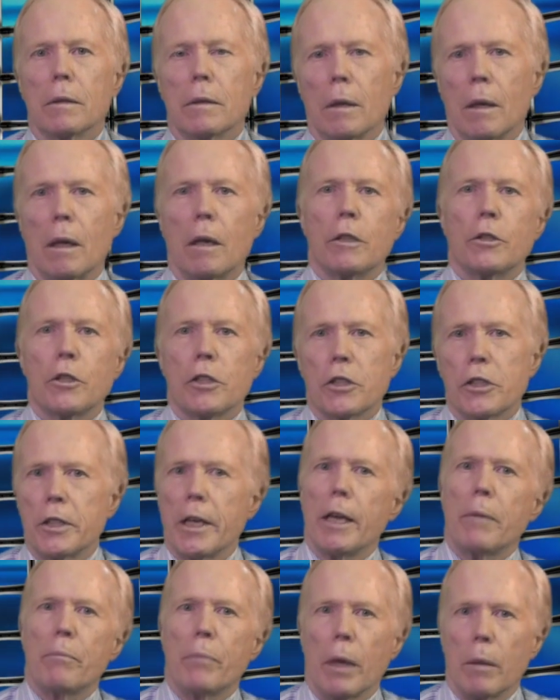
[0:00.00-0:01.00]
the largest
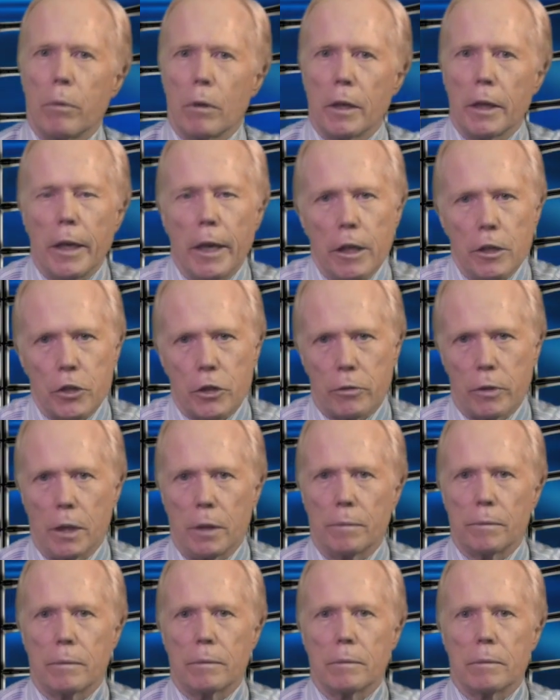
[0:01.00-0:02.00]
debt bubble in
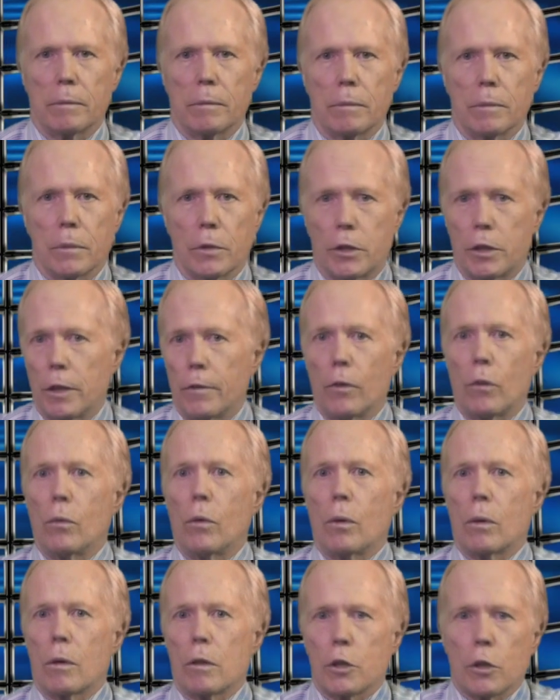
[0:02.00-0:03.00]
history, civil
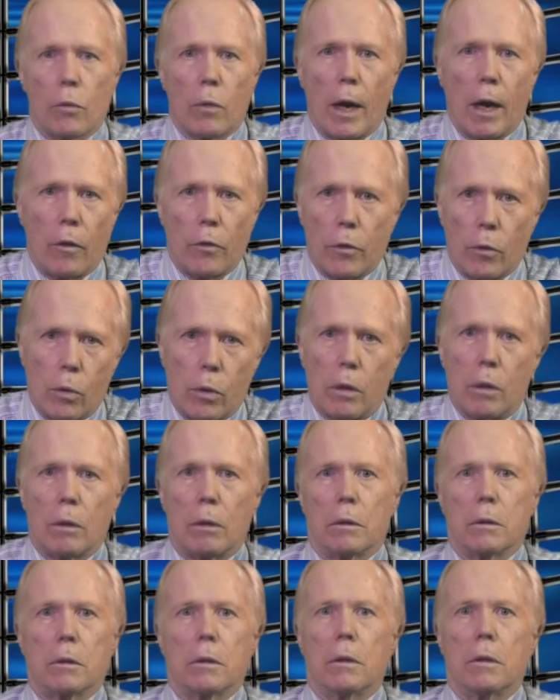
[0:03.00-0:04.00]
wars around the
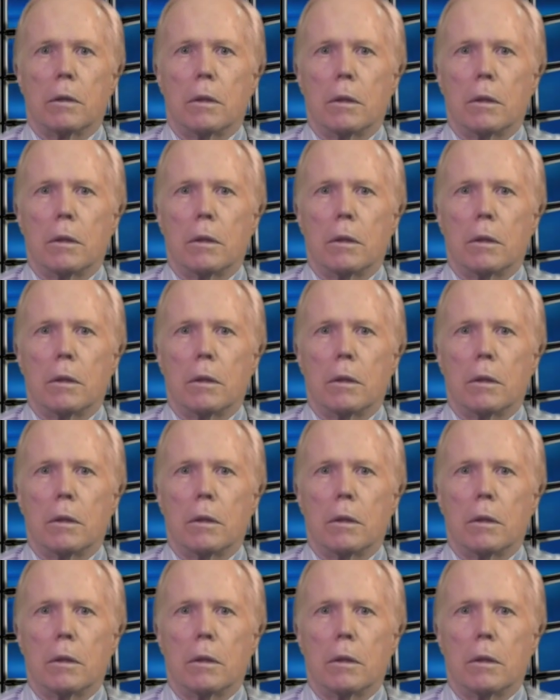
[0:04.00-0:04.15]
world.